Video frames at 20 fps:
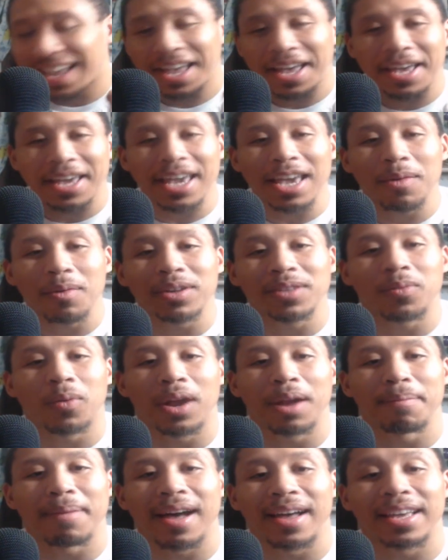He was
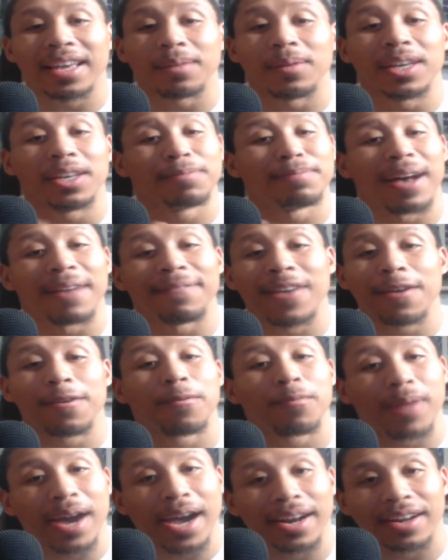my
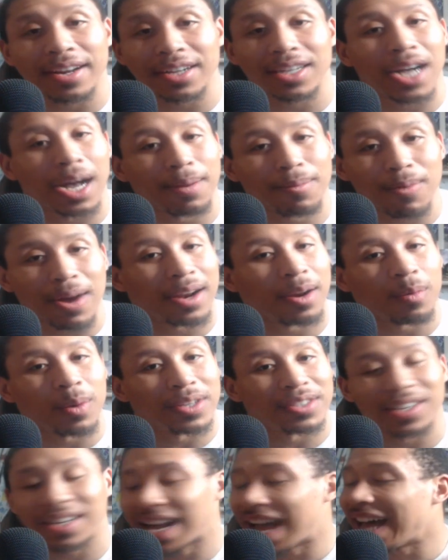favorite rider in Kamen Rider
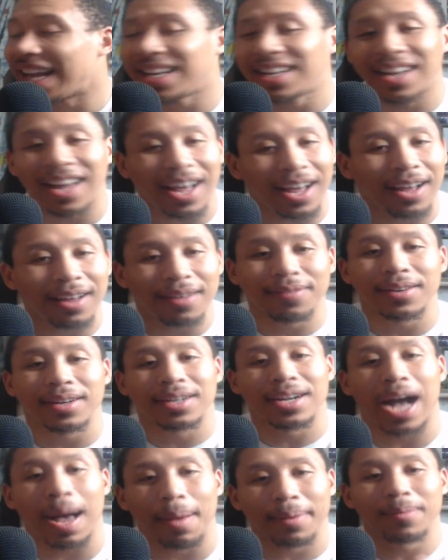Wizard. I love
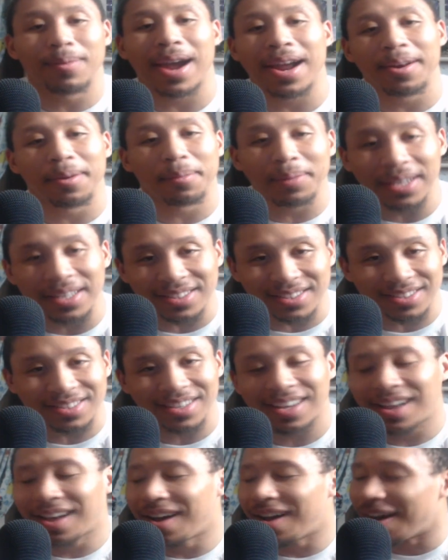Kamen Rider
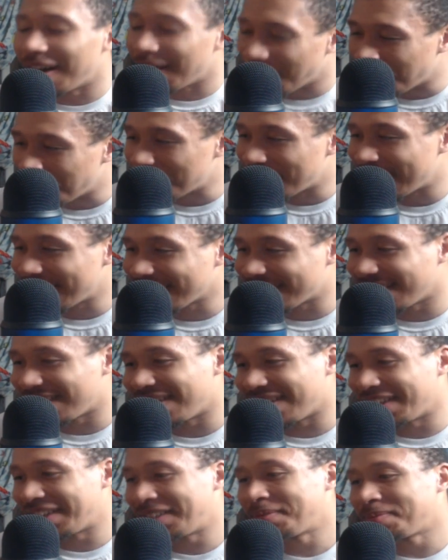Beast. Oh my
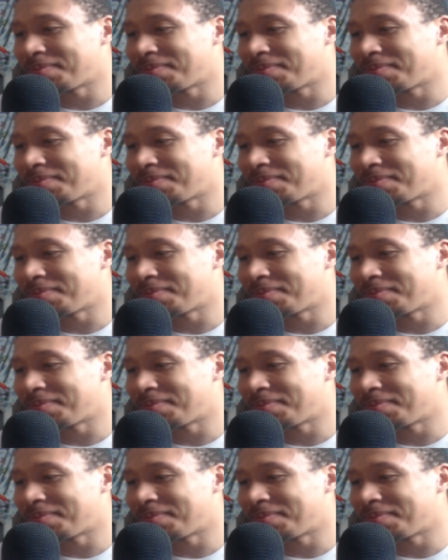god.